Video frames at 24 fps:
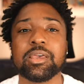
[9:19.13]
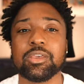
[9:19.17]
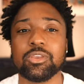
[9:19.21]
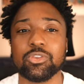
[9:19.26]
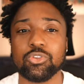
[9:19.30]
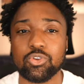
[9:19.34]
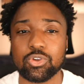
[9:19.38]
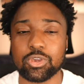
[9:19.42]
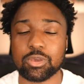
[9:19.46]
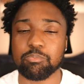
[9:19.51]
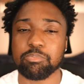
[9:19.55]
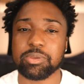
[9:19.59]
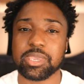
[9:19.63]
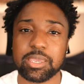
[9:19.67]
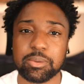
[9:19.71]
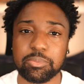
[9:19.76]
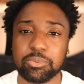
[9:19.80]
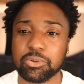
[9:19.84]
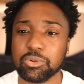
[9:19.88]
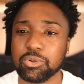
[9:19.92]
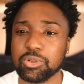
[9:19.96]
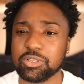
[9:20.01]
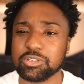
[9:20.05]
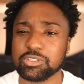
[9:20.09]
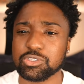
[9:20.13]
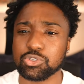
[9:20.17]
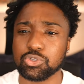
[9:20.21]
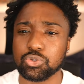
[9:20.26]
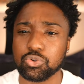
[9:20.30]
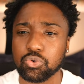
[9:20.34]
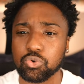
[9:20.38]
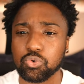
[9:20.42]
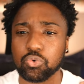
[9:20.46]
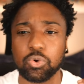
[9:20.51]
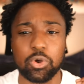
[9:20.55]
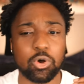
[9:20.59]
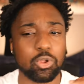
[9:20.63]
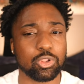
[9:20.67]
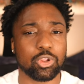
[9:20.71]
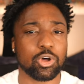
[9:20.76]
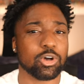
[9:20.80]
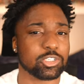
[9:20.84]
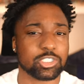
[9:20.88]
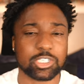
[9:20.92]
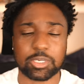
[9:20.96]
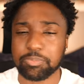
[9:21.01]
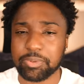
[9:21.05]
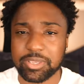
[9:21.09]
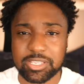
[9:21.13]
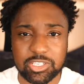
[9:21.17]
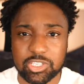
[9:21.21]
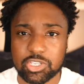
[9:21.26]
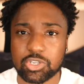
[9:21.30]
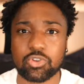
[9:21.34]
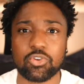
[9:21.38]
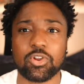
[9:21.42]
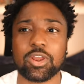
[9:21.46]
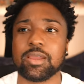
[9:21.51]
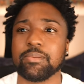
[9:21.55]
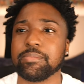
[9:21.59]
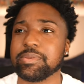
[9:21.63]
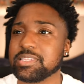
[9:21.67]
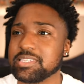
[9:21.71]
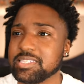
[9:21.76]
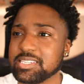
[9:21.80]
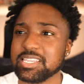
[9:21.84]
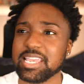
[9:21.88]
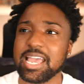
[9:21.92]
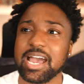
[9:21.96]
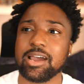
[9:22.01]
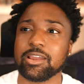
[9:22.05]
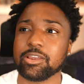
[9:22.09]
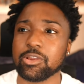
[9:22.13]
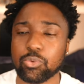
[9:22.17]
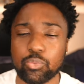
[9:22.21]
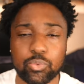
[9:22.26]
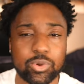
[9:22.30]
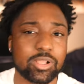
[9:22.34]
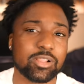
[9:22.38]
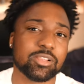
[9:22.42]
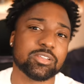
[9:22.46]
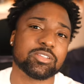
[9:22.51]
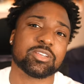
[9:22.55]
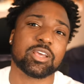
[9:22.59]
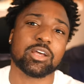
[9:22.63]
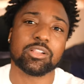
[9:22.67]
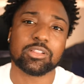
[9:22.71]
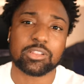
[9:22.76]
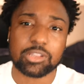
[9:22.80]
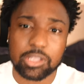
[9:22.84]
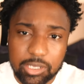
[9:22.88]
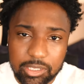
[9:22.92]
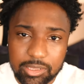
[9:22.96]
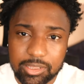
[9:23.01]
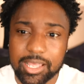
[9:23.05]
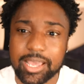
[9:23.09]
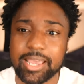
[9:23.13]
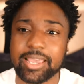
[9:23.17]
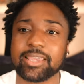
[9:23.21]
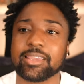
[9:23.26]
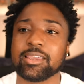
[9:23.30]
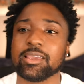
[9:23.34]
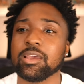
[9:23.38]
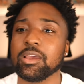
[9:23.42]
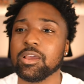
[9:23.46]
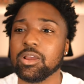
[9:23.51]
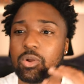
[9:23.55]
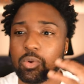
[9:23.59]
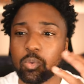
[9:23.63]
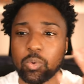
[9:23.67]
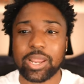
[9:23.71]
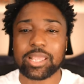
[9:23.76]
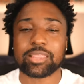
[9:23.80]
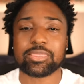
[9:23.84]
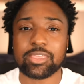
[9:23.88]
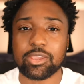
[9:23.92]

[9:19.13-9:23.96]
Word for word: you could be able to, to launch up Instagram and see how your reel is gonna look like right